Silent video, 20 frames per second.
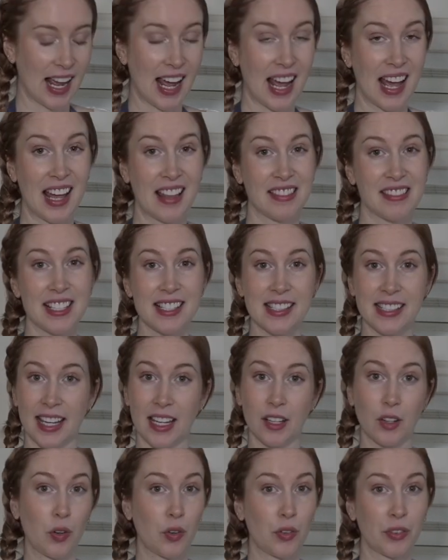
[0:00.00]
And this
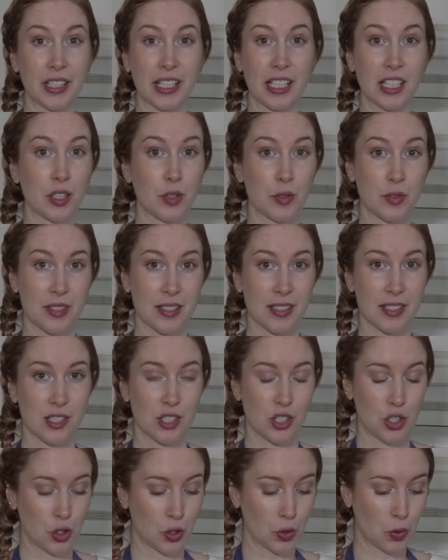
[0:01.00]
cake only
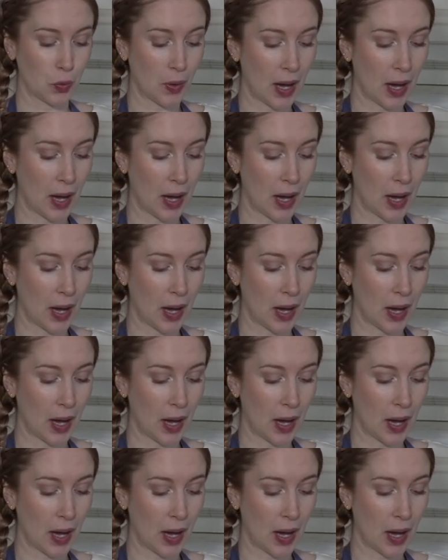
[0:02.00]
uses 2